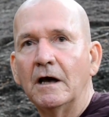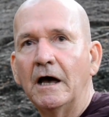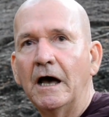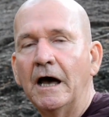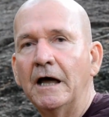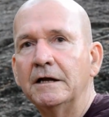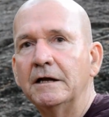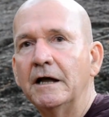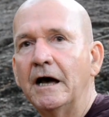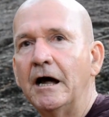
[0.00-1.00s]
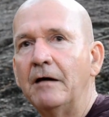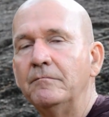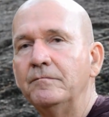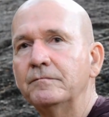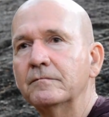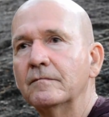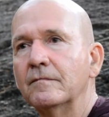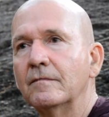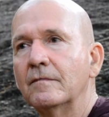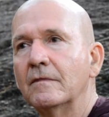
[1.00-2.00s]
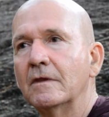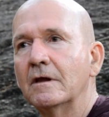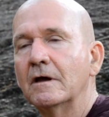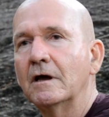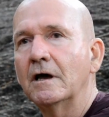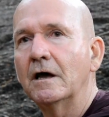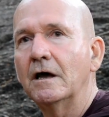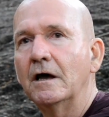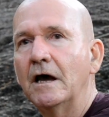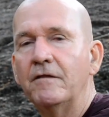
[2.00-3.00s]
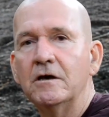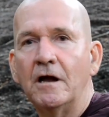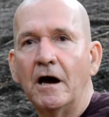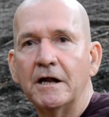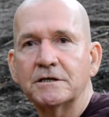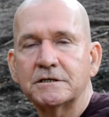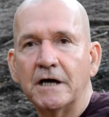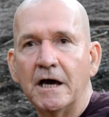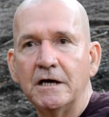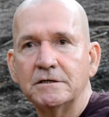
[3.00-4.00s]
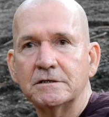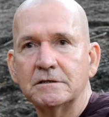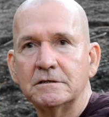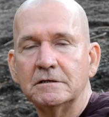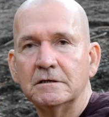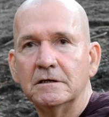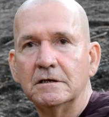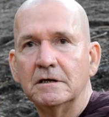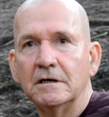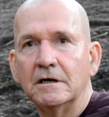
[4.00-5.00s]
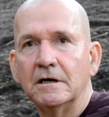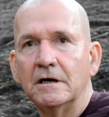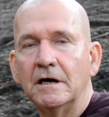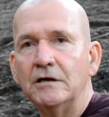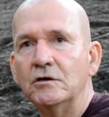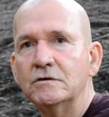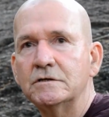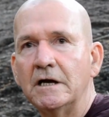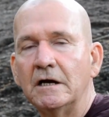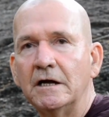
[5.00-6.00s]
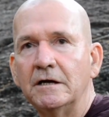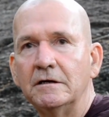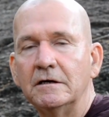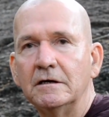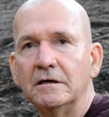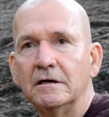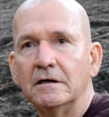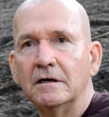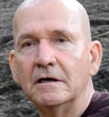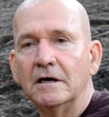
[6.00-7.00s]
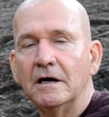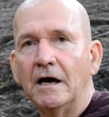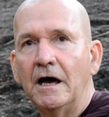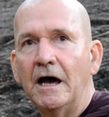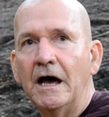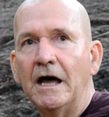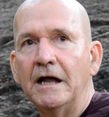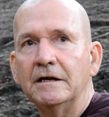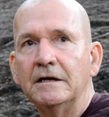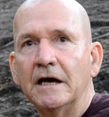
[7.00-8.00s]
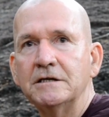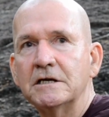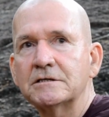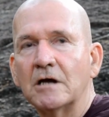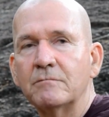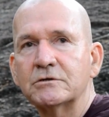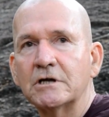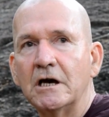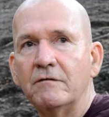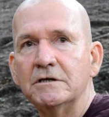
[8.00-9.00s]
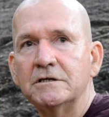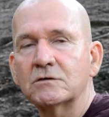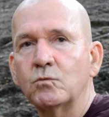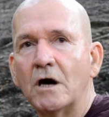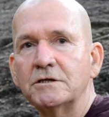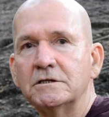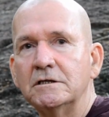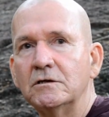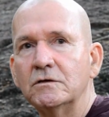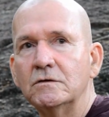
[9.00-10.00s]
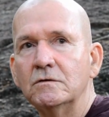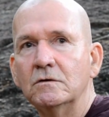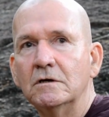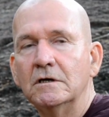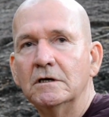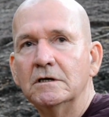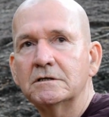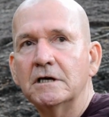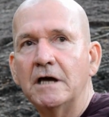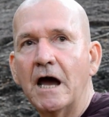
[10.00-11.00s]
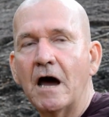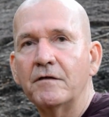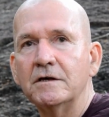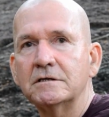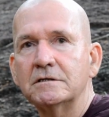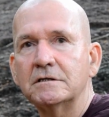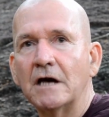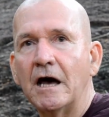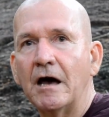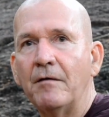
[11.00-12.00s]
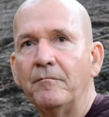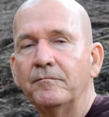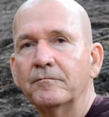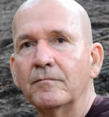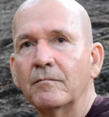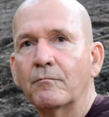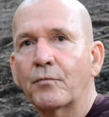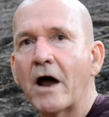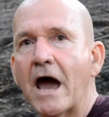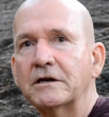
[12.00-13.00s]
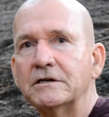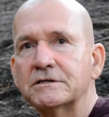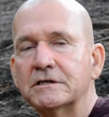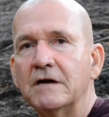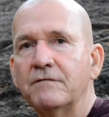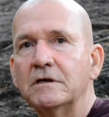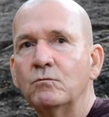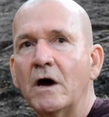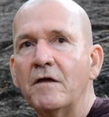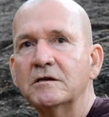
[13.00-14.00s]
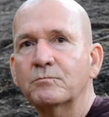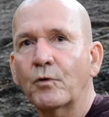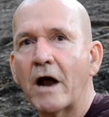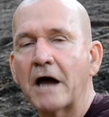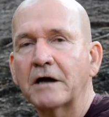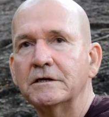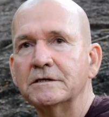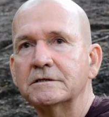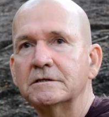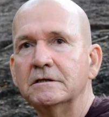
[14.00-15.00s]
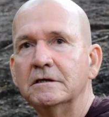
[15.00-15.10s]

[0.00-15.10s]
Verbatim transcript: and, um, and the United States and New Zealand, and uh, just observing, just watching to see how this um, practice, see if the, where this practice